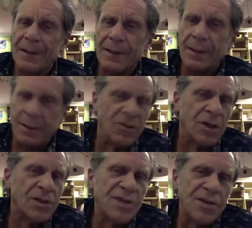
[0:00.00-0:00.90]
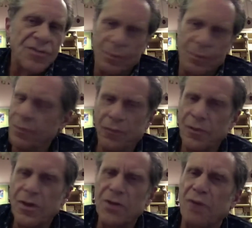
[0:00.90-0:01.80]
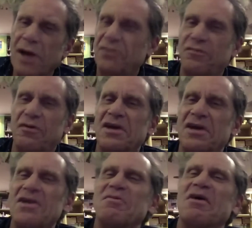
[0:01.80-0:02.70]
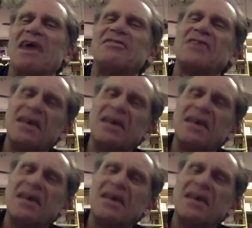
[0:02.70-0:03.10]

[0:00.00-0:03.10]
not a system, free enterprise is free enterprise,